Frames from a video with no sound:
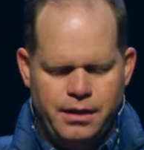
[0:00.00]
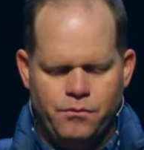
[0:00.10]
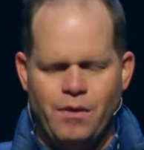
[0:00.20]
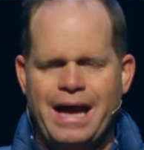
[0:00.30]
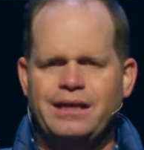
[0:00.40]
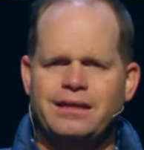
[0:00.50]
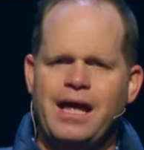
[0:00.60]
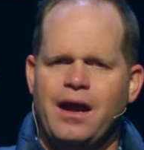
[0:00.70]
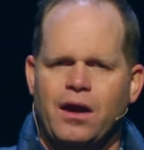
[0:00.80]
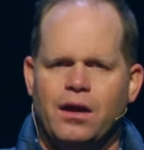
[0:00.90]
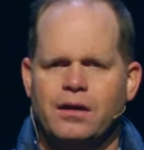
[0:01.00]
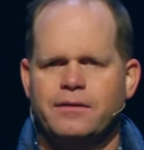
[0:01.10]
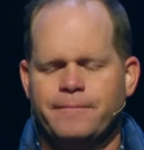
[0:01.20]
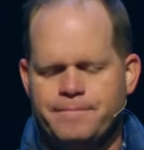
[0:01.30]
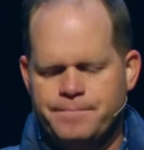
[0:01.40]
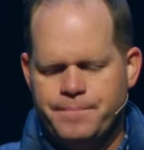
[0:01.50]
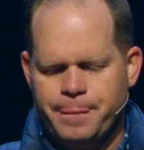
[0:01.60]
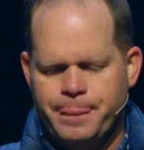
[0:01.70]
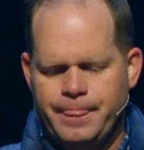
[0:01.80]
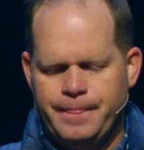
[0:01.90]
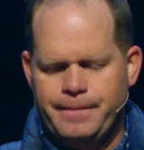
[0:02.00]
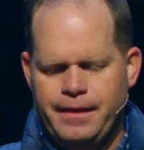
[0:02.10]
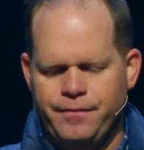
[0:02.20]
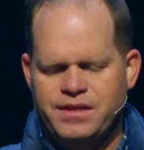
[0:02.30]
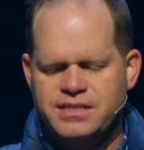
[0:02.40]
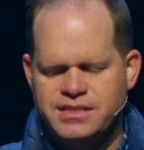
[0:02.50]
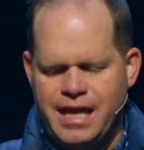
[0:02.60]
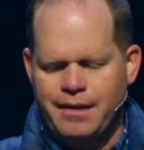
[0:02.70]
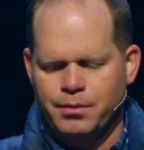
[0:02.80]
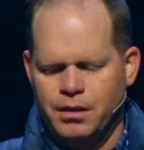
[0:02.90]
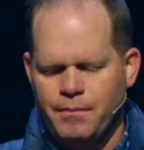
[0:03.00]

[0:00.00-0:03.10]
And right there in the stable,